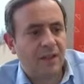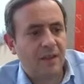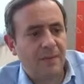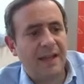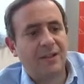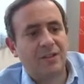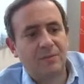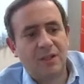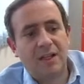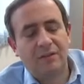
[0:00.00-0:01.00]
the banks
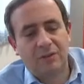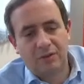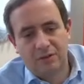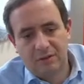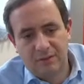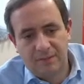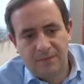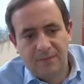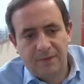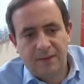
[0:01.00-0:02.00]
themselves
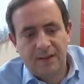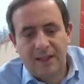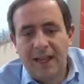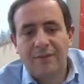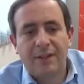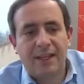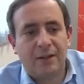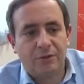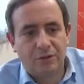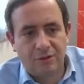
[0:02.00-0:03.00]
have
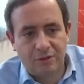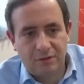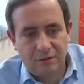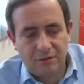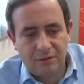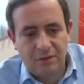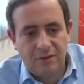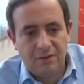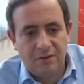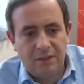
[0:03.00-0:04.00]
accounts
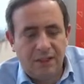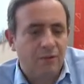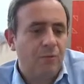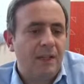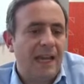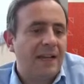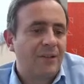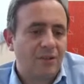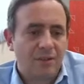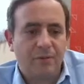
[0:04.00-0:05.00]
and we
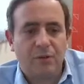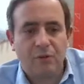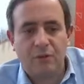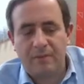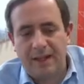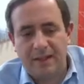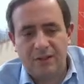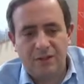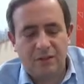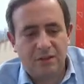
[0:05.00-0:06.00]
access them through the
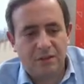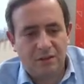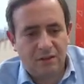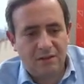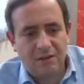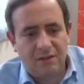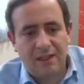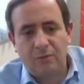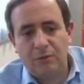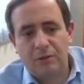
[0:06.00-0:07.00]
banks,
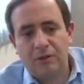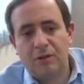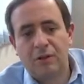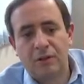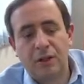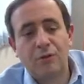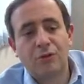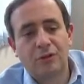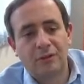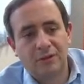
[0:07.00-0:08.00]
that will look
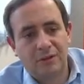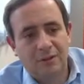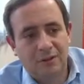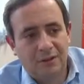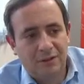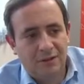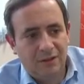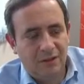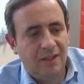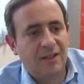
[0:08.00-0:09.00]
closer
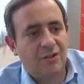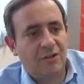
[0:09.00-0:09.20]
to the